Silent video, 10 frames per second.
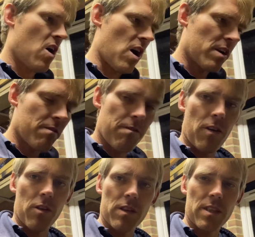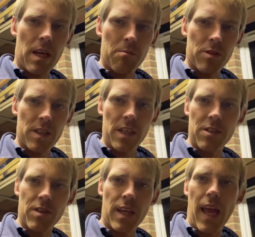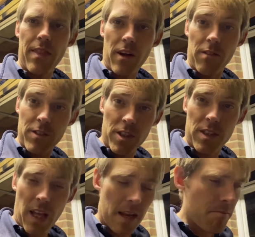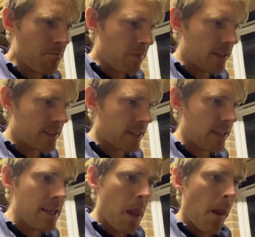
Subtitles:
I can follow the same procedure again that I've just done, basically.